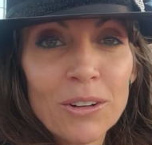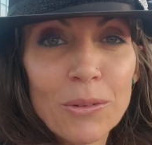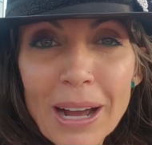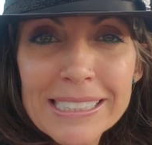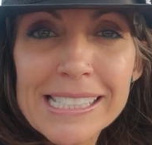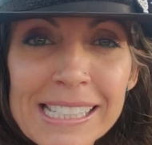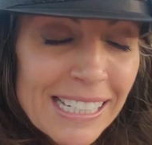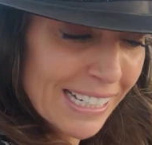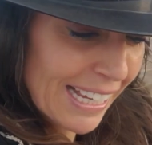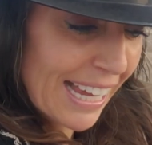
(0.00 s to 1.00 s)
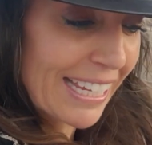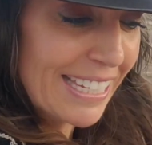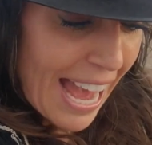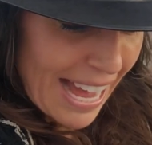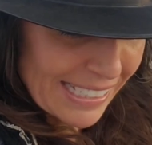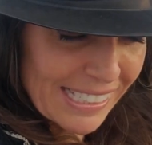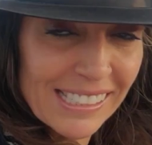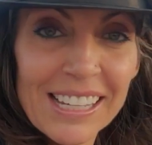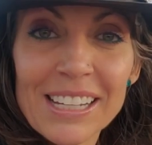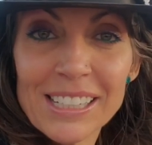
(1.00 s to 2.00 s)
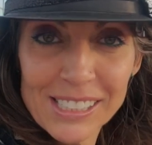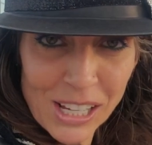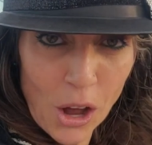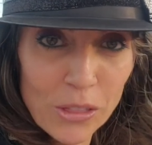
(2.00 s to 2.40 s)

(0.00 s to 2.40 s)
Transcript: What? Yes. So